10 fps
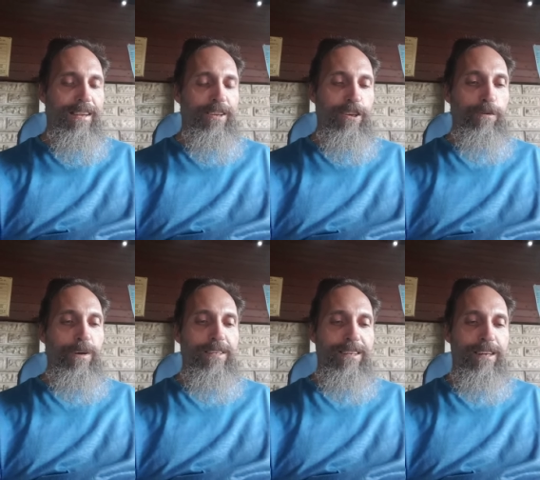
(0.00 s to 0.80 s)
the
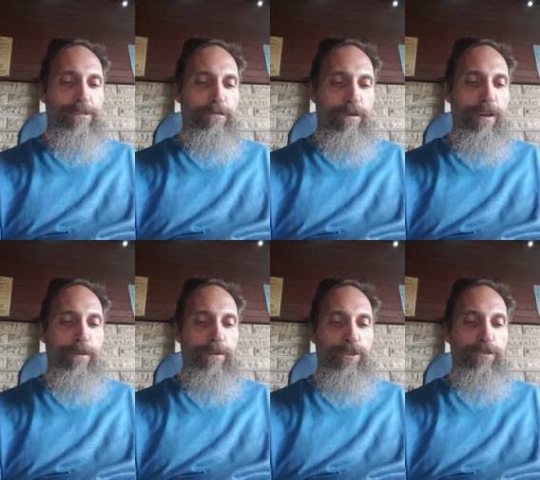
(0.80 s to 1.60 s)
US and its
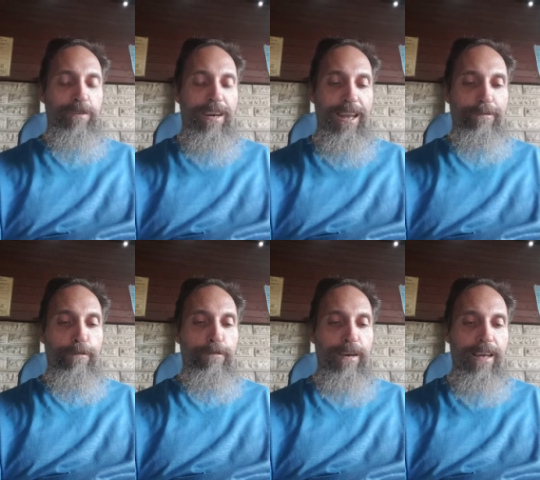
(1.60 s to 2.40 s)
followers should never
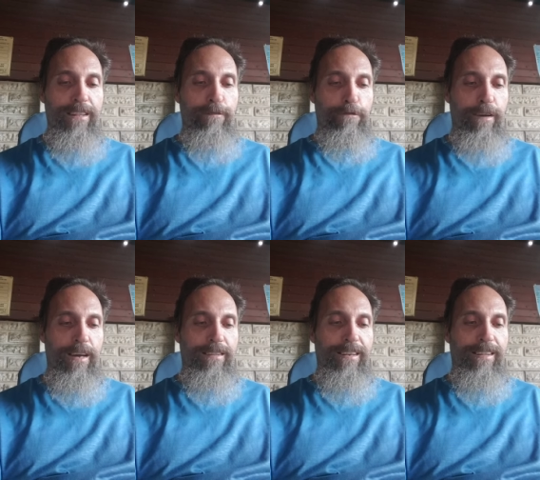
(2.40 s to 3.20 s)
forget the
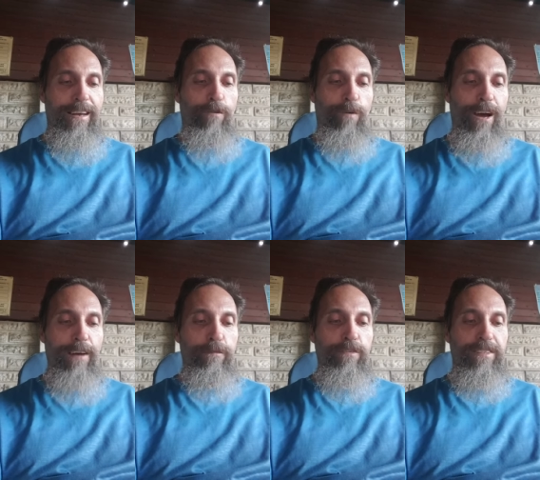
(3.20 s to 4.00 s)
fact that their
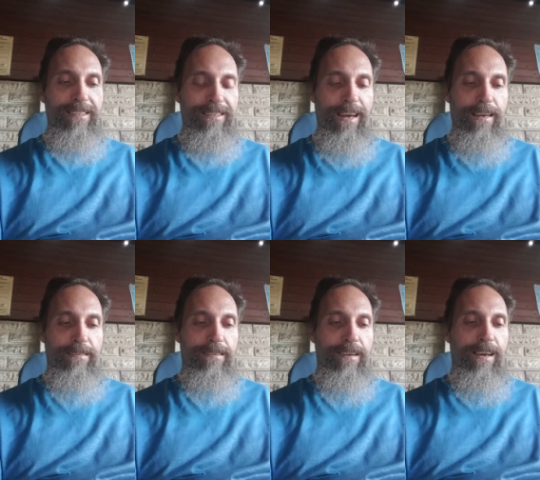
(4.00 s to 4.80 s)
rival
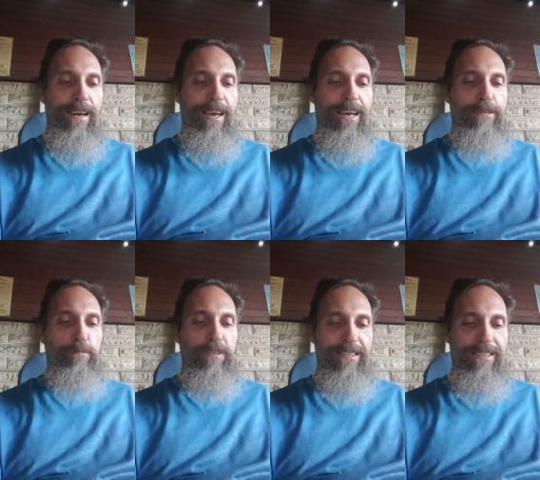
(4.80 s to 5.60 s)
state has
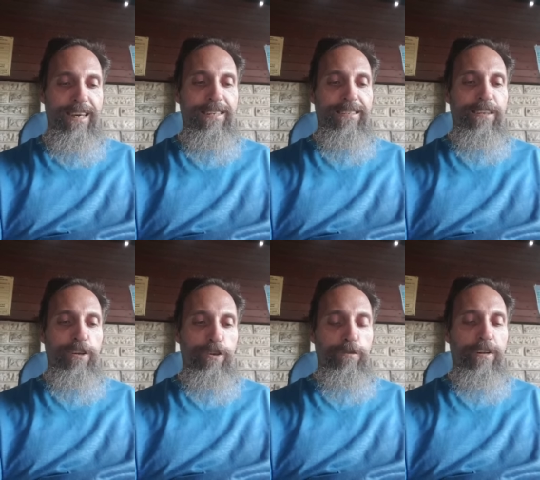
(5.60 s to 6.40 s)
possessed the
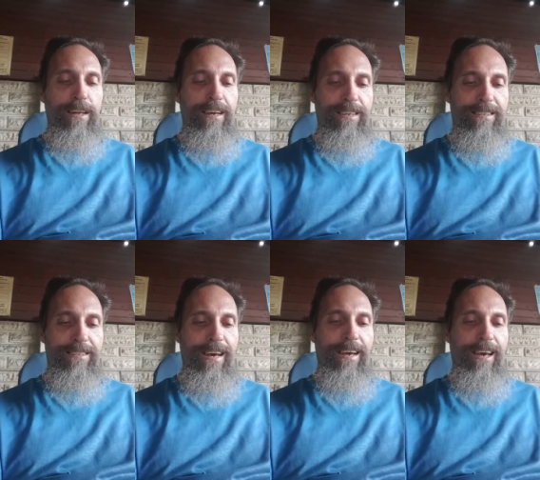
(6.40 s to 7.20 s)
nuclear
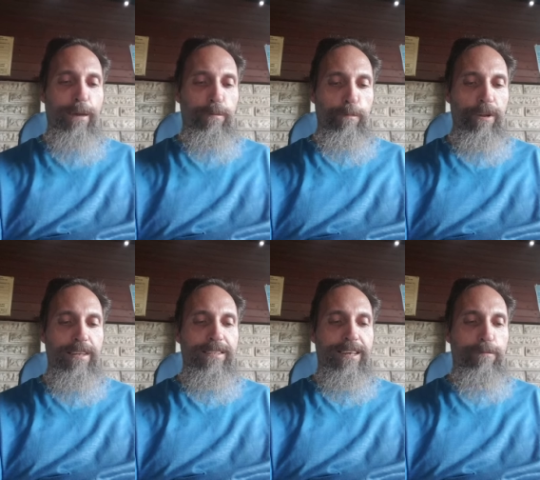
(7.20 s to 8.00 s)
attack
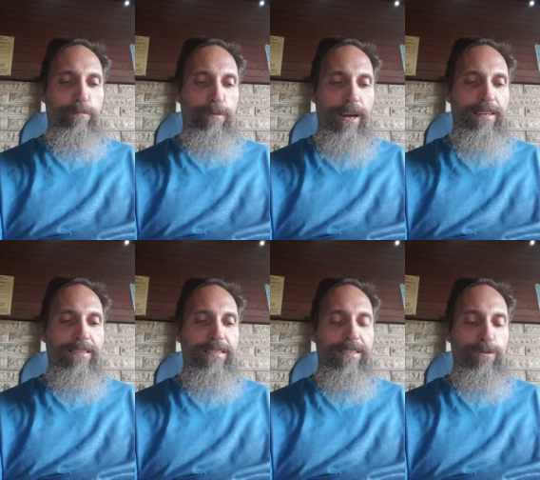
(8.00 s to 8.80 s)
capability in
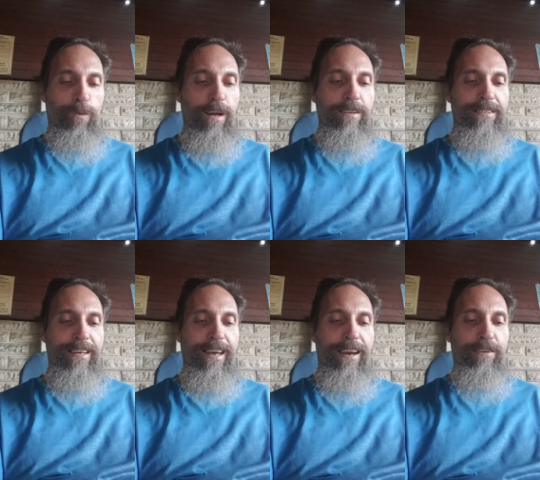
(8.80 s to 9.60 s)
practice as well as the
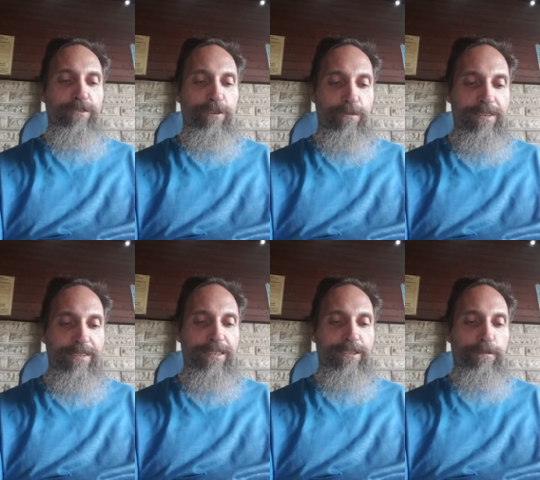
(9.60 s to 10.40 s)

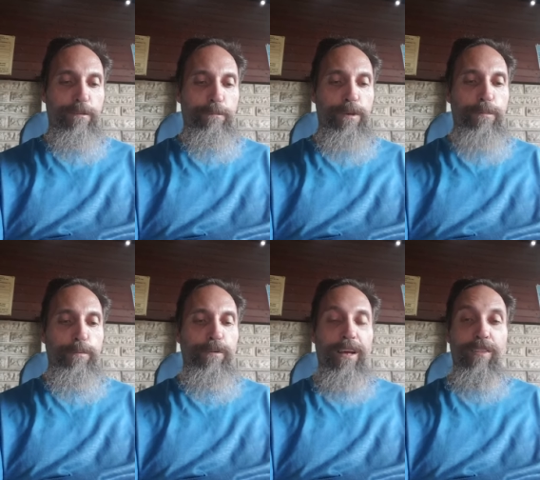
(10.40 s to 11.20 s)
characteristics of the
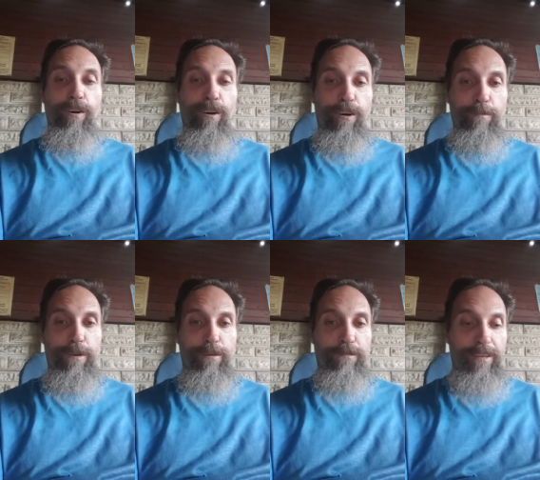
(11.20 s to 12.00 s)
people and the
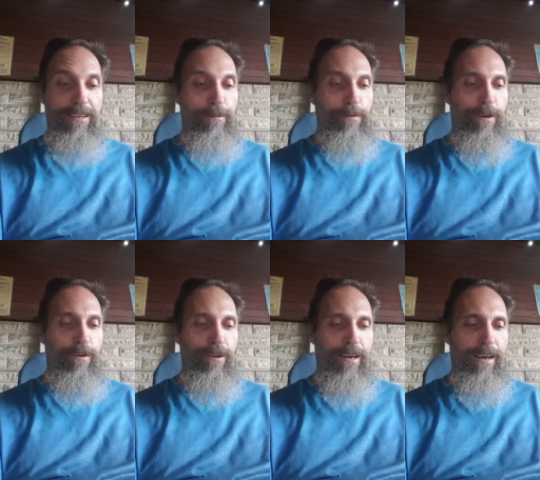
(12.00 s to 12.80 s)
army of the
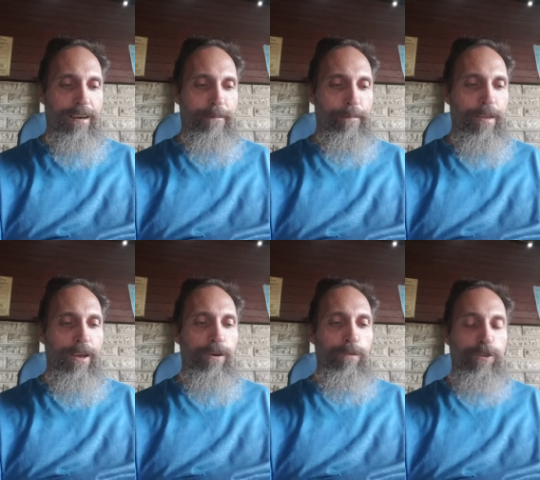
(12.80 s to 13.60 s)
DPRK,
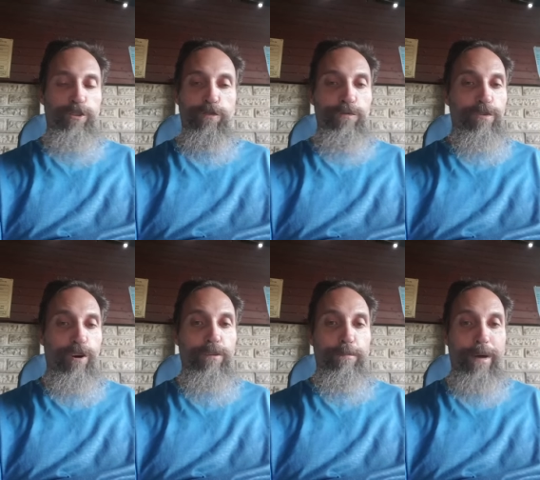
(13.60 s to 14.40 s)
which do
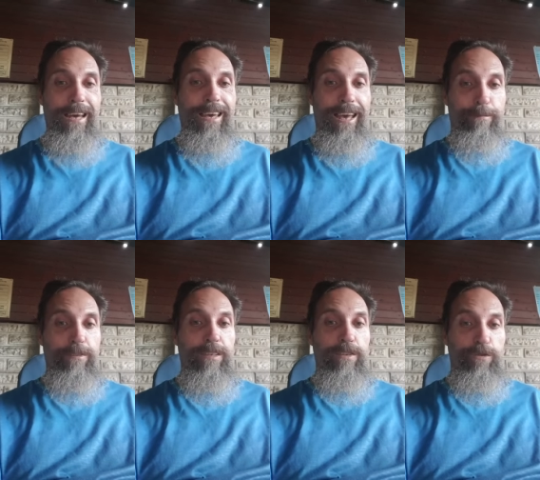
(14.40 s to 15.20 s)
not make
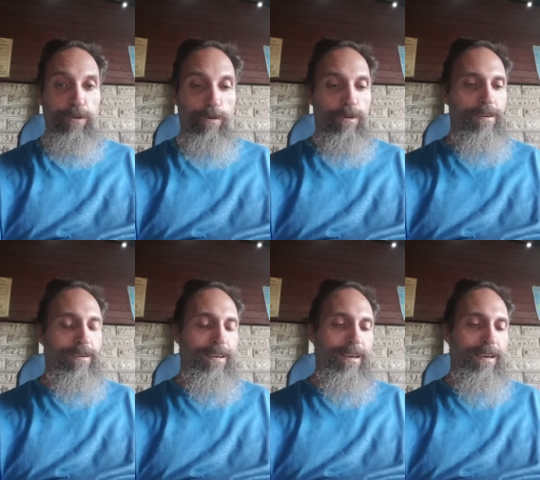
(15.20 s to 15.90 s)
empty talk.